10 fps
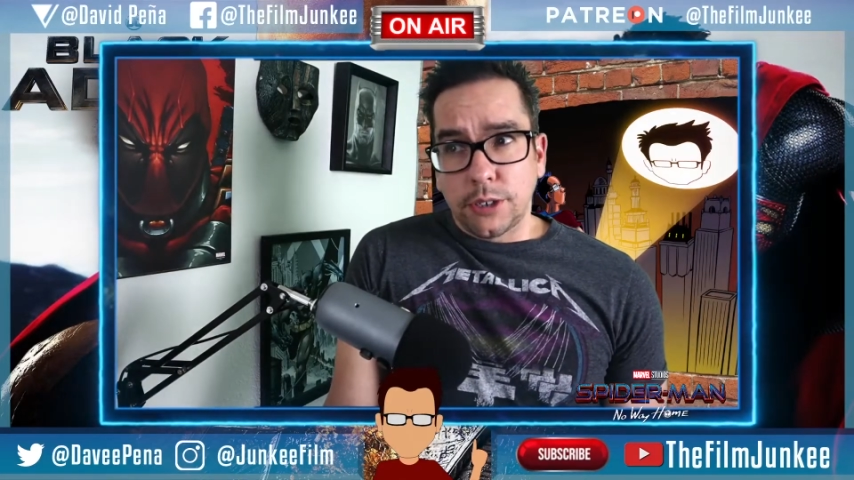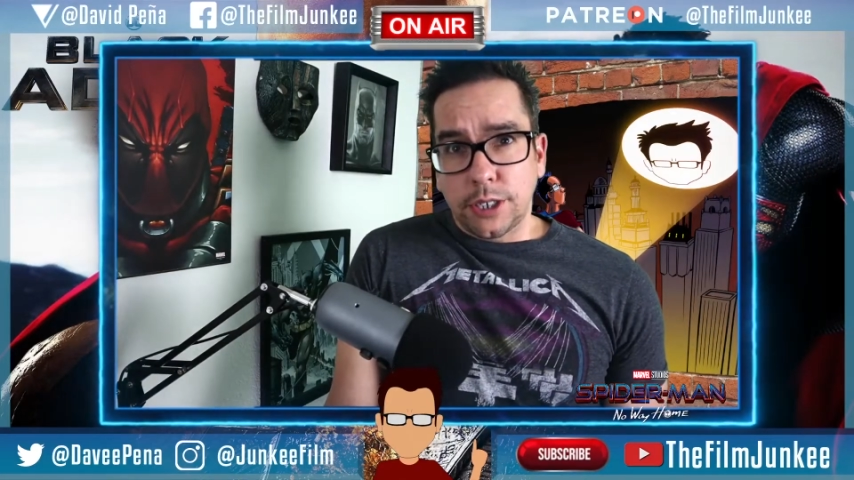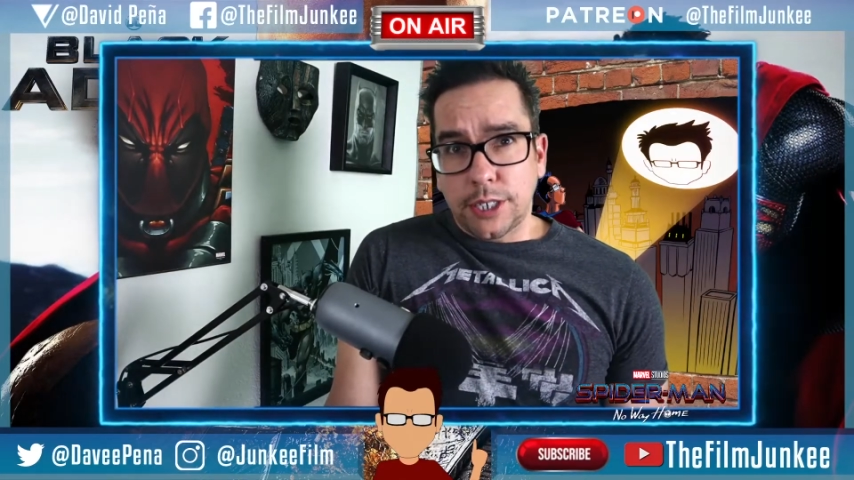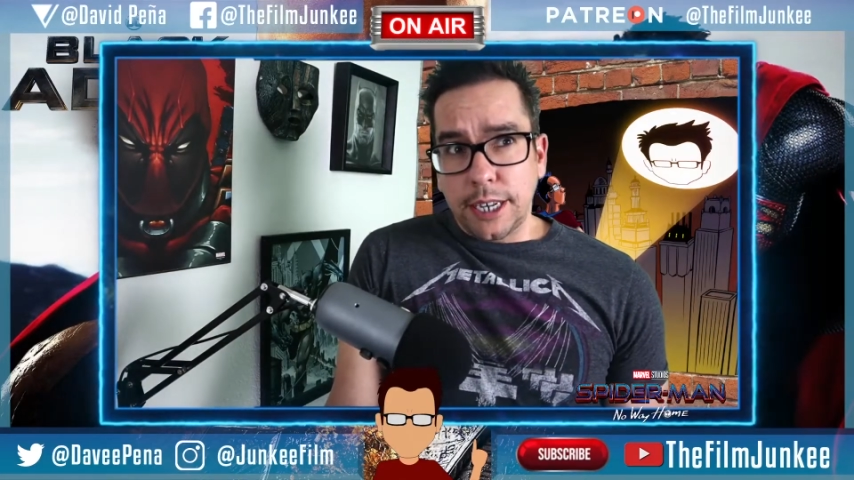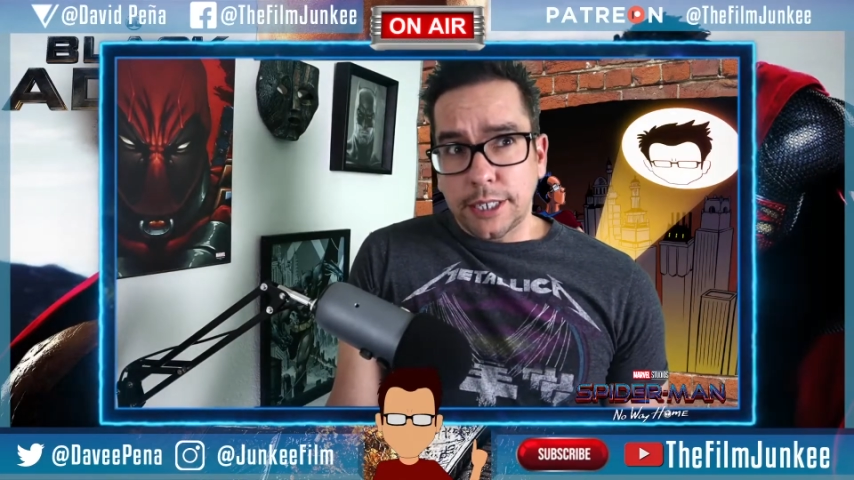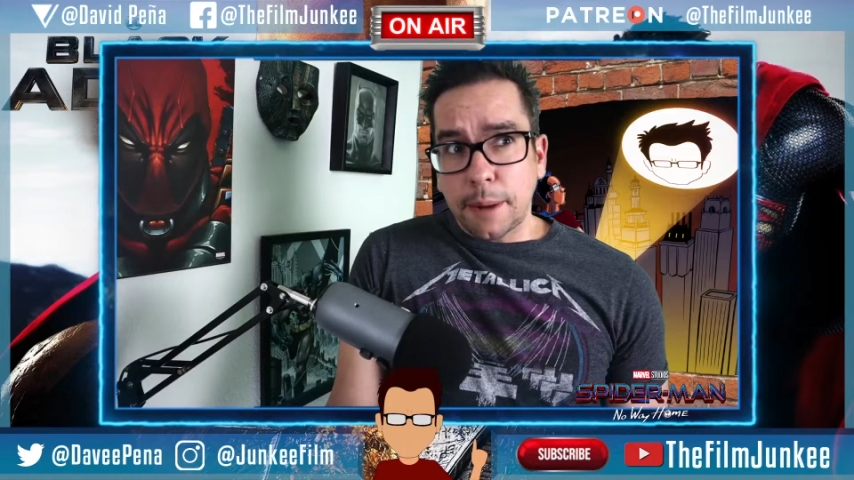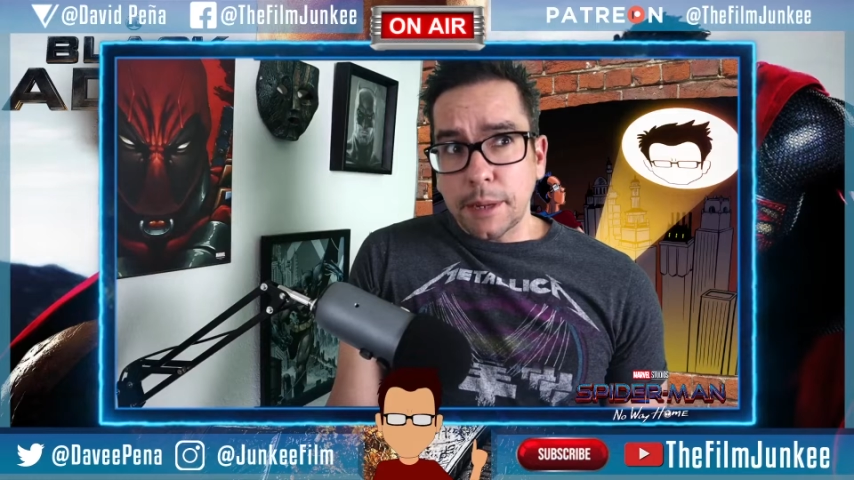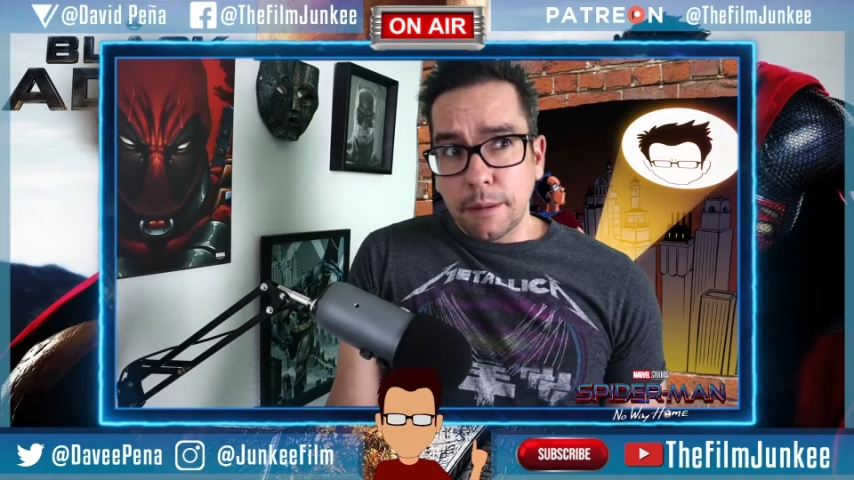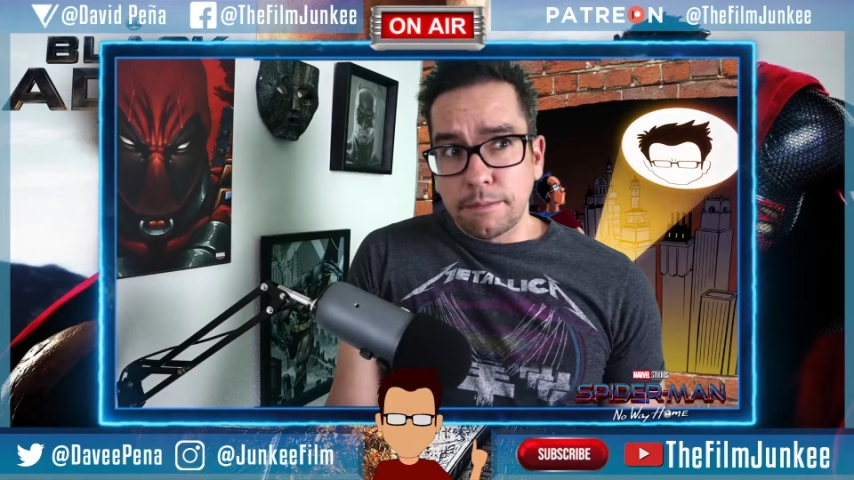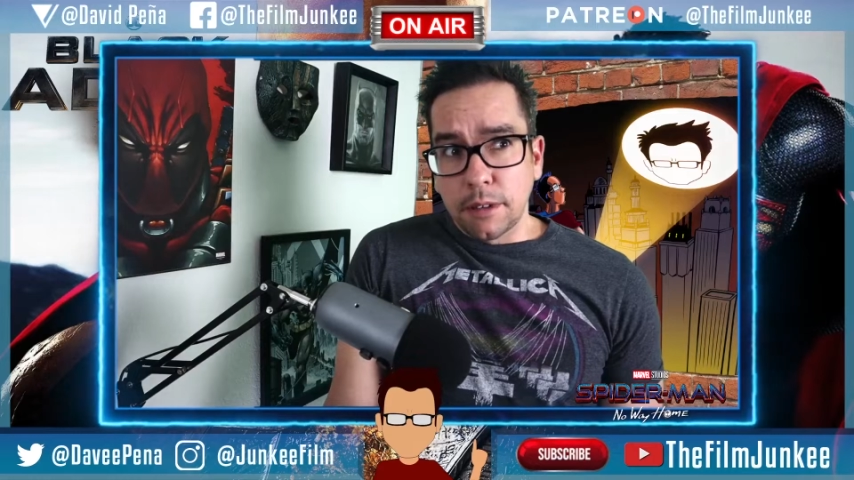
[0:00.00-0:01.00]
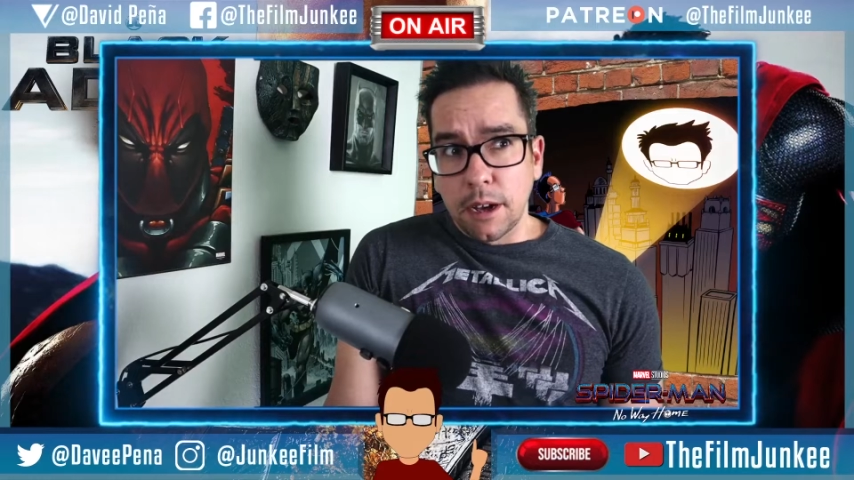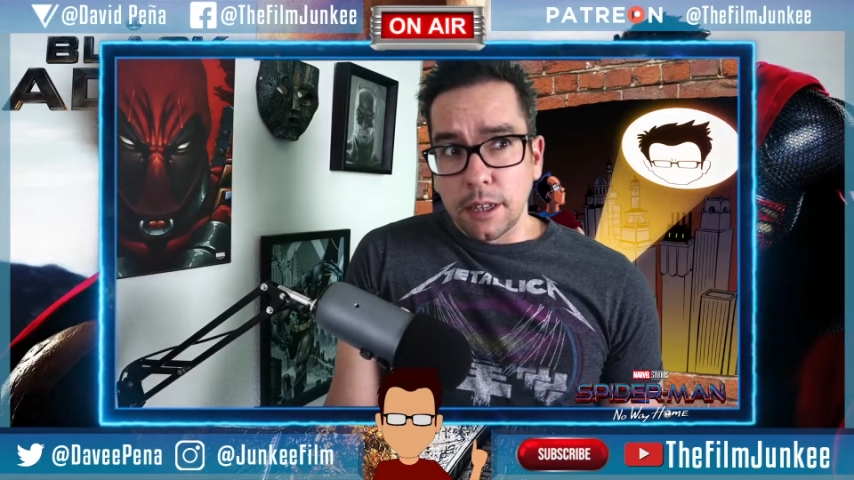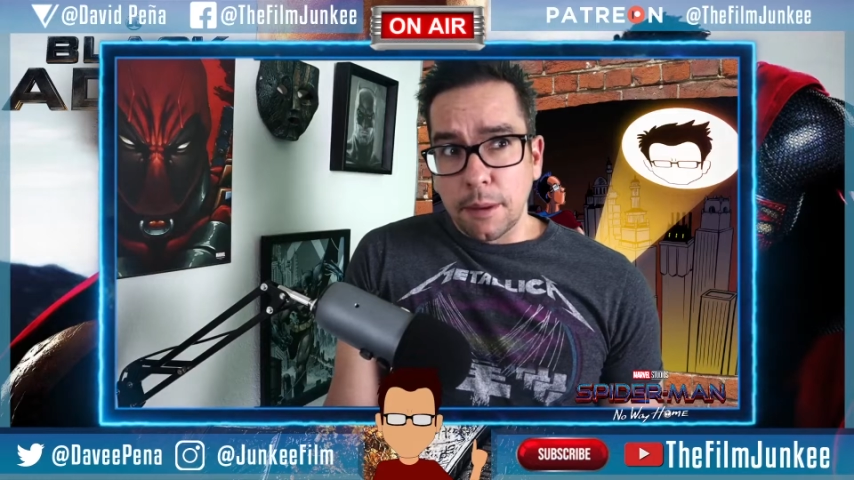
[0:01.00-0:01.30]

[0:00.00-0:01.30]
just seeing some of the the,